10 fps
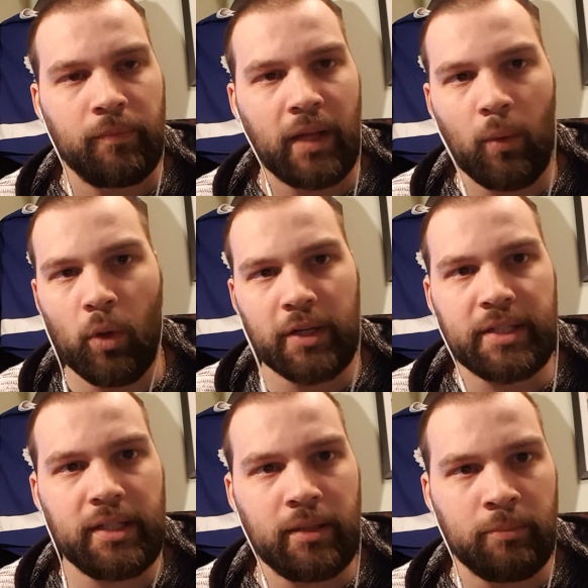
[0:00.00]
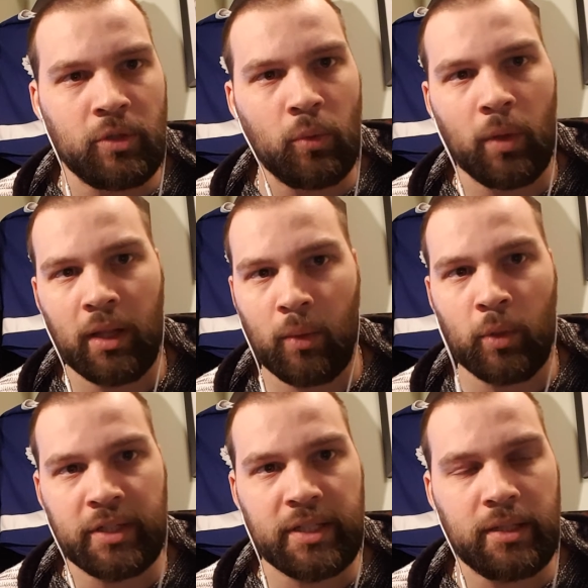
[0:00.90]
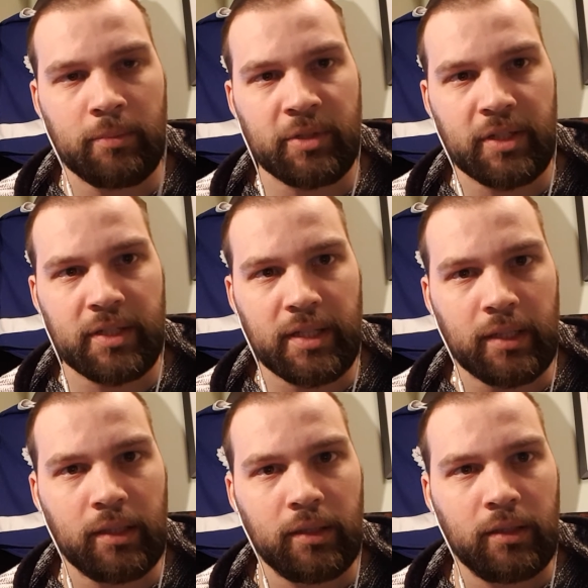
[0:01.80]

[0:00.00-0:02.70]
I want to see them do well. I want to see them succeed.